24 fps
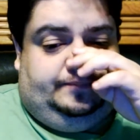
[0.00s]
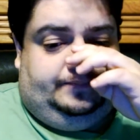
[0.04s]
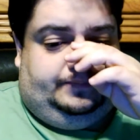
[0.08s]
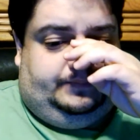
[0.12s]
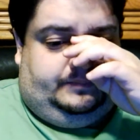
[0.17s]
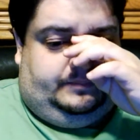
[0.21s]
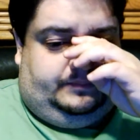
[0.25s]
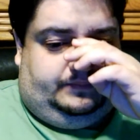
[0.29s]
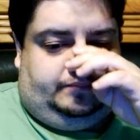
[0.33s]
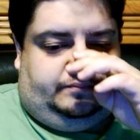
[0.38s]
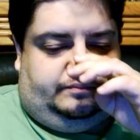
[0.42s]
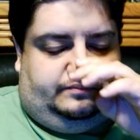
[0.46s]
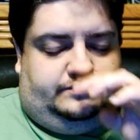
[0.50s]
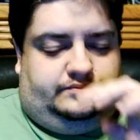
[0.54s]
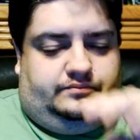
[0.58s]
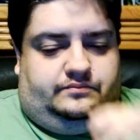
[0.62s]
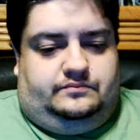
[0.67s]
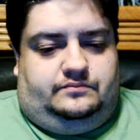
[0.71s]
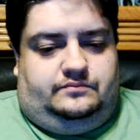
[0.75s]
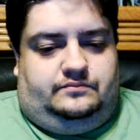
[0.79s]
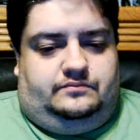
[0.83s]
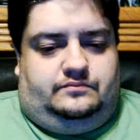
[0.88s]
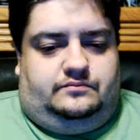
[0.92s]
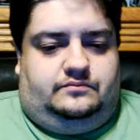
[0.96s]

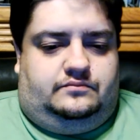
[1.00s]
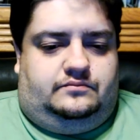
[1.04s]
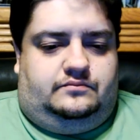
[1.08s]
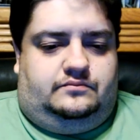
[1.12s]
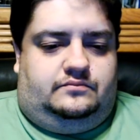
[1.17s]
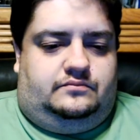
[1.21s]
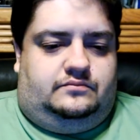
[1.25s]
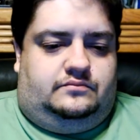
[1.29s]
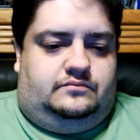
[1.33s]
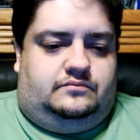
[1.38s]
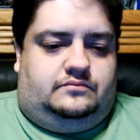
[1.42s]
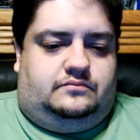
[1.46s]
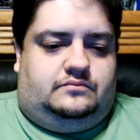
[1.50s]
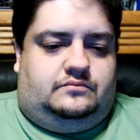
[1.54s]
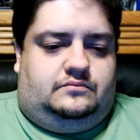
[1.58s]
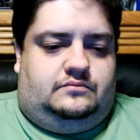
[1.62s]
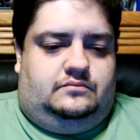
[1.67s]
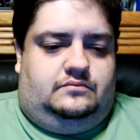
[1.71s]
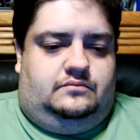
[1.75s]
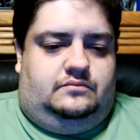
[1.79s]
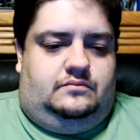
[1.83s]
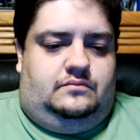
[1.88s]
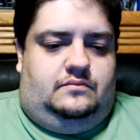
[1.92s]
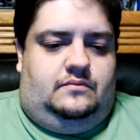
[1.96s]

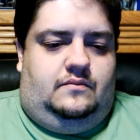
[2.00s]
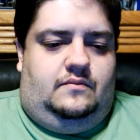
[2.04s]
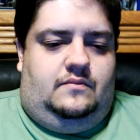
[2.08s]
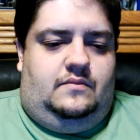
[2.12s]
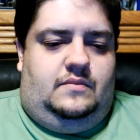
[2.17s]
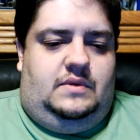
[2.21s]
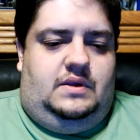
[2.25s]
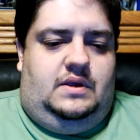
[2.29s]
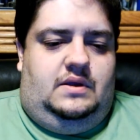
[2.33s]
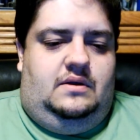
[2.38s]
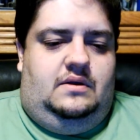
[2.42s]
No one is speaking in this clip.